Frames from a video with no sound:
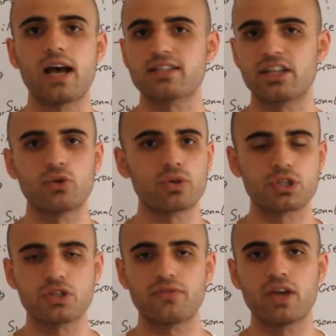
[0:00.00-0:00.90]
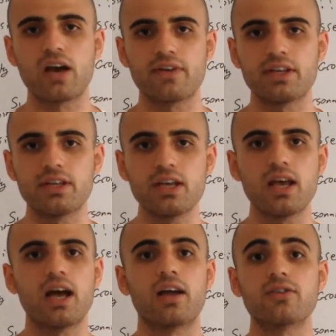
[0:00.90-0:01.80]
Ask any questions if you have any,
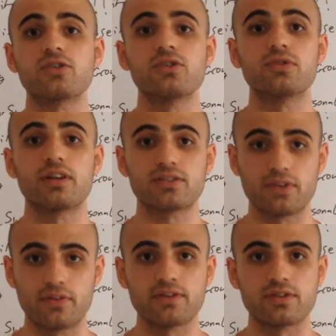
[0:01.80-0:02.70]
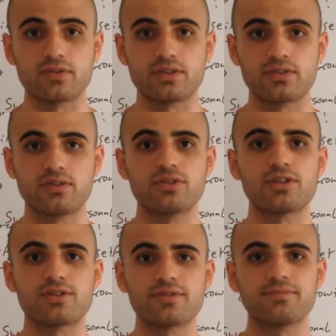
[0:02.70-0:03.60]
and I'll see you in the next video of this series.
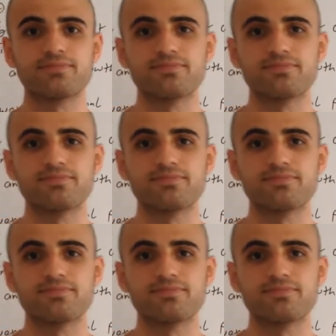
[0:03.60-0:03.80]
Cheers.